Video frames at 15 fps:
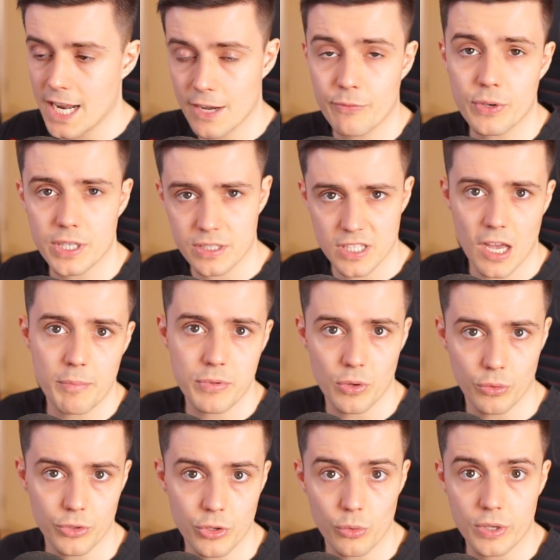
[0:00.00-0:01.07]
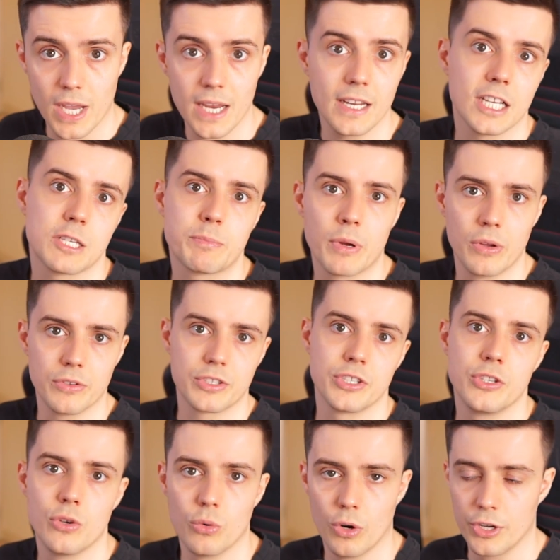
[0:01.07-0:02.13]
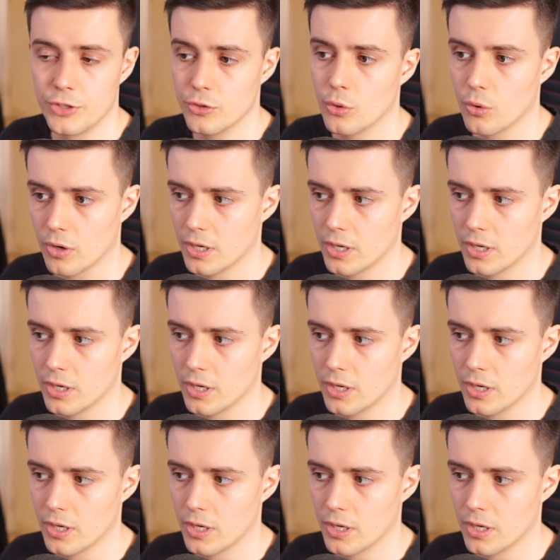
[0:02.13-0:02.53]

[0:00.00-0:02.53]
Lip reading: every step you're gaining experience and you're